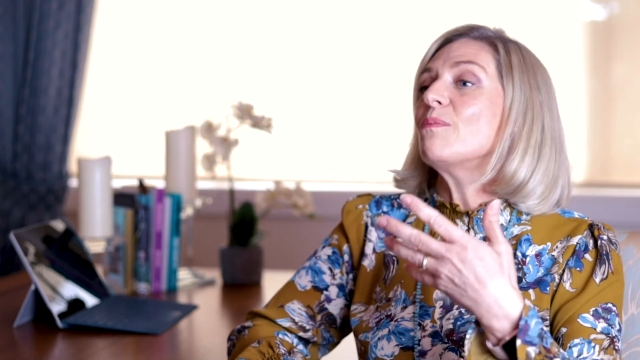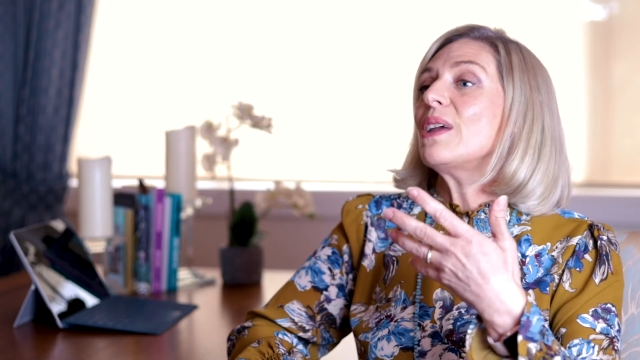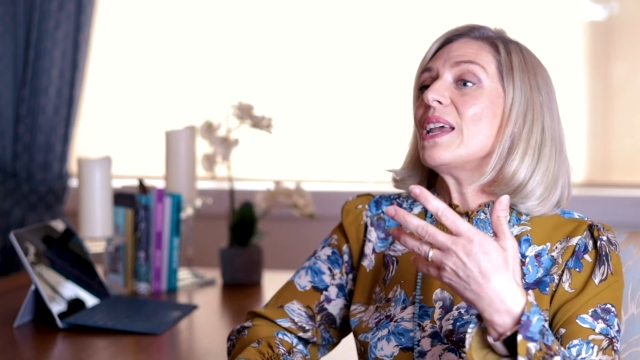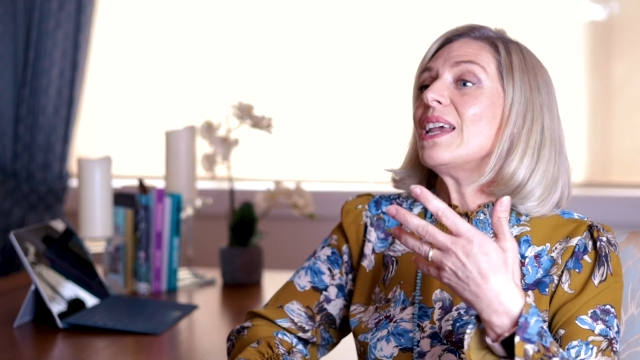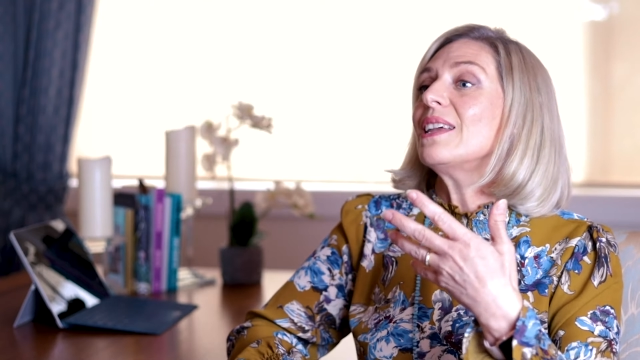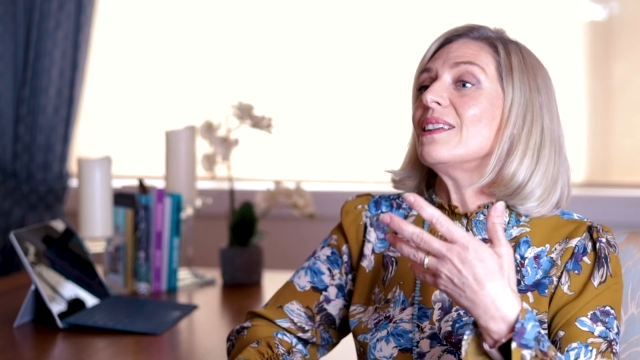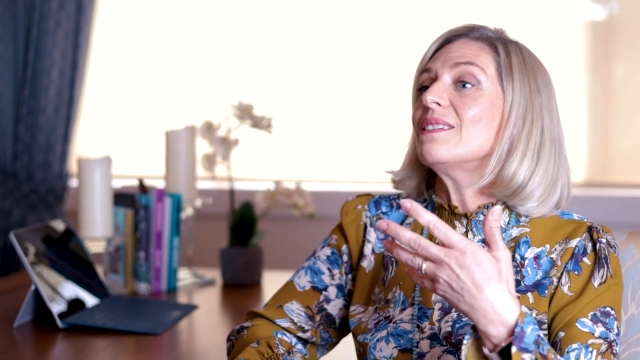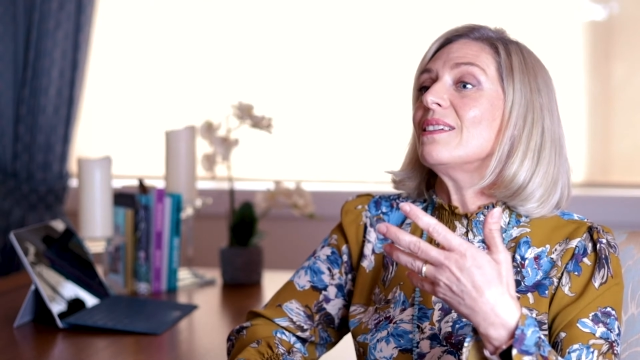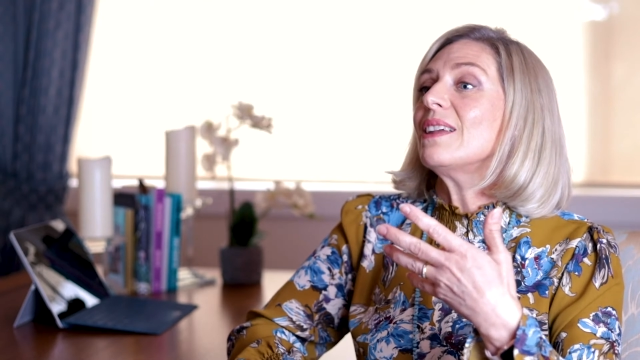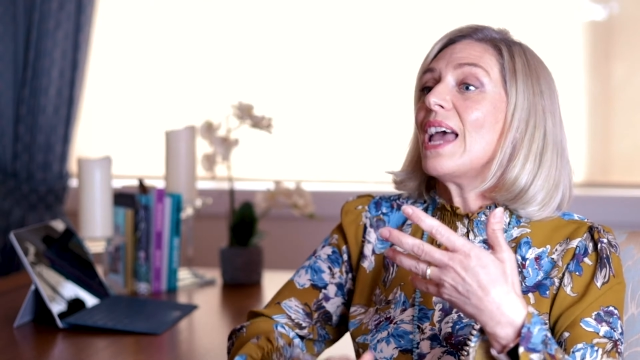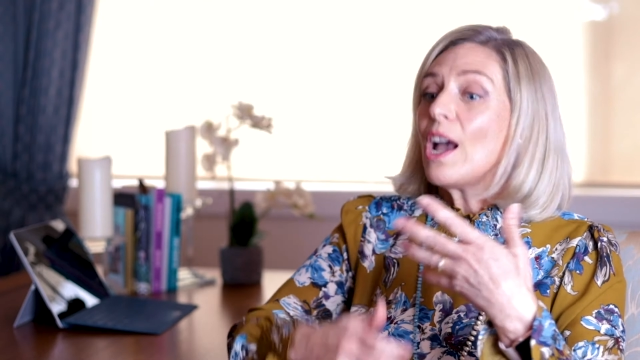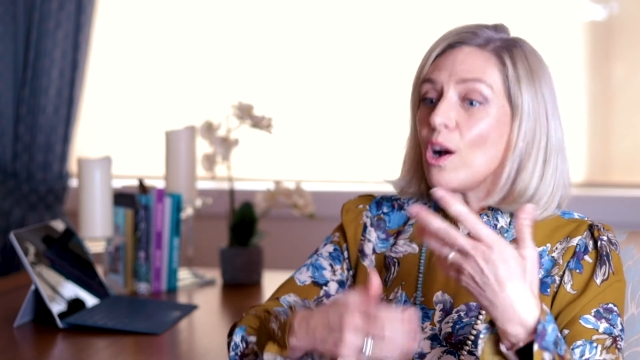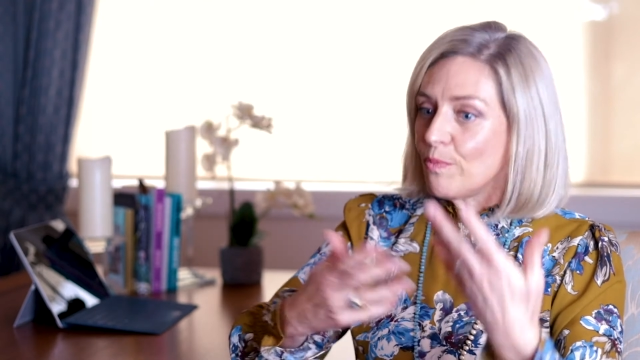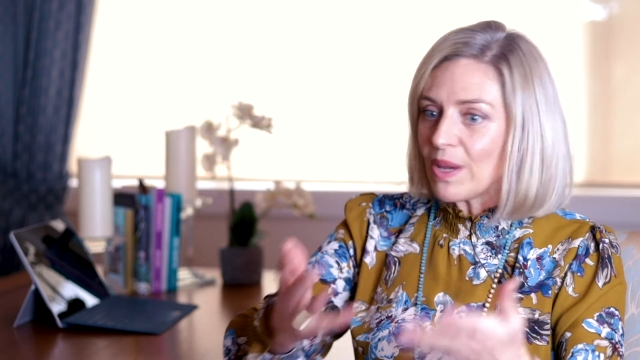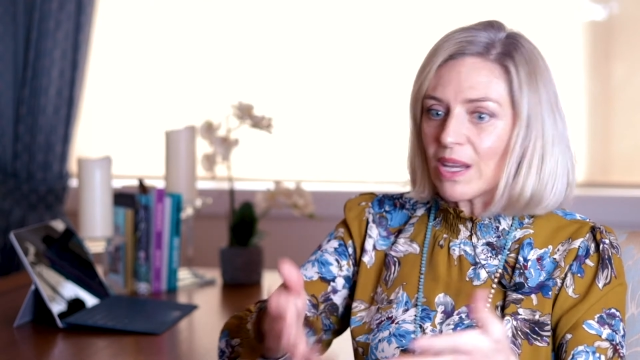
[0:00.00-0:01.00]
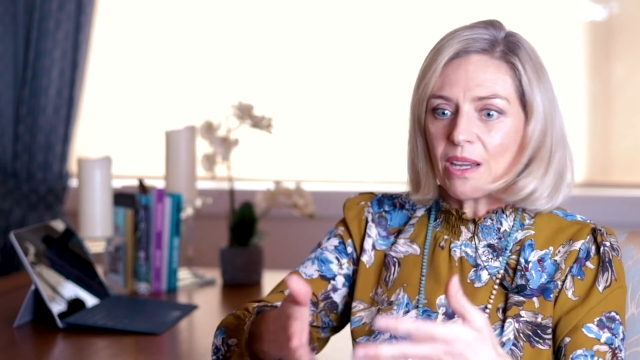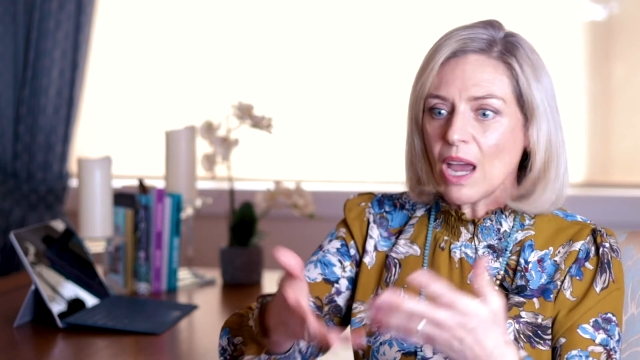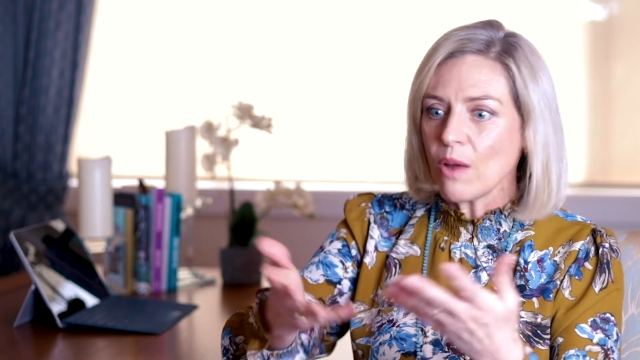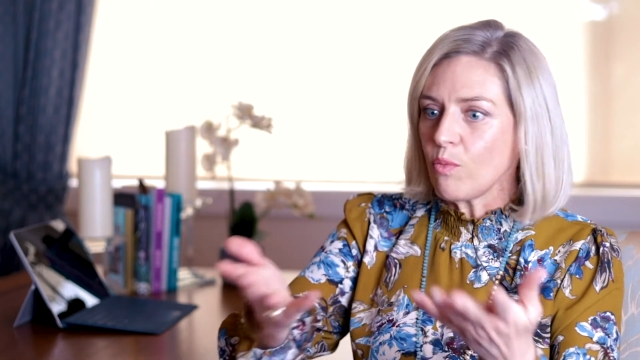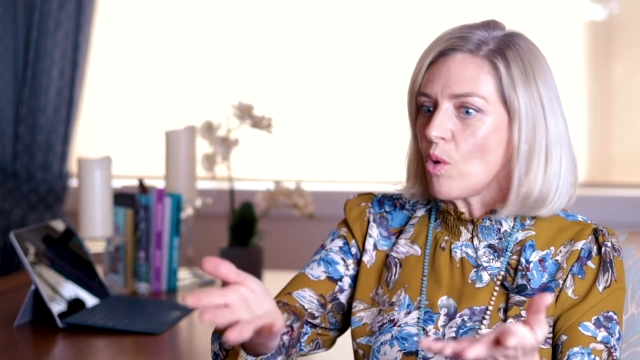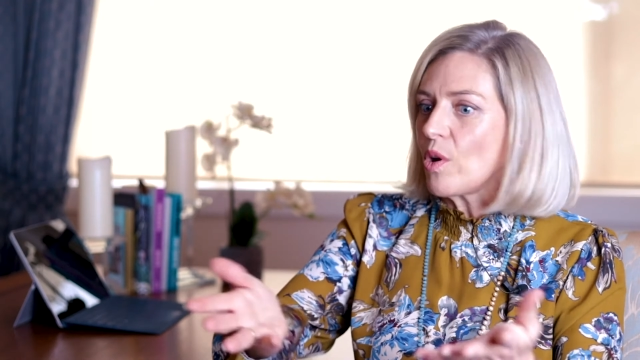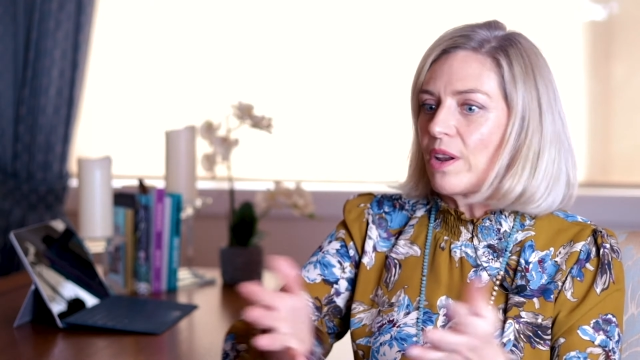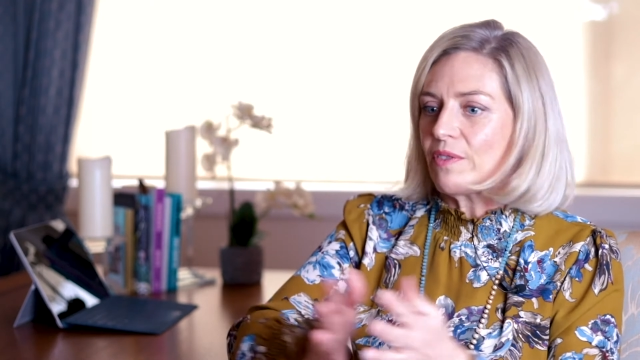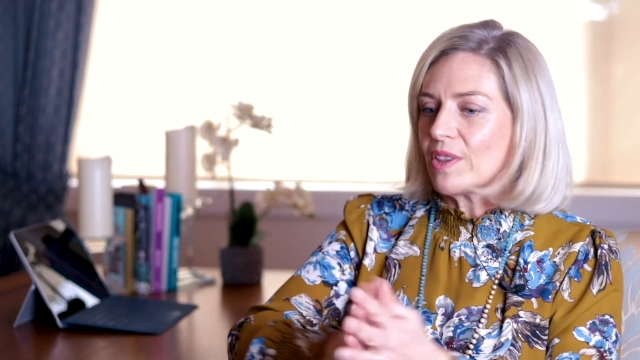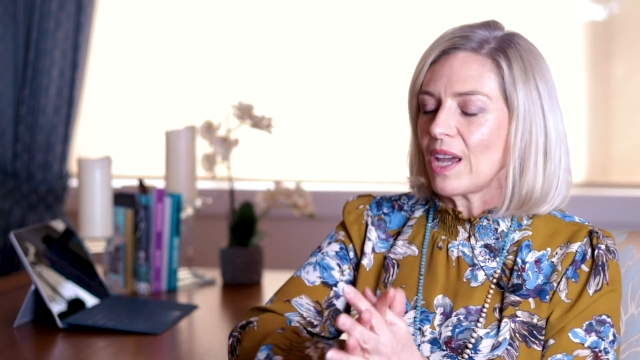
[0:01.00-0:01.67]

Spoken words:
in helping at whatever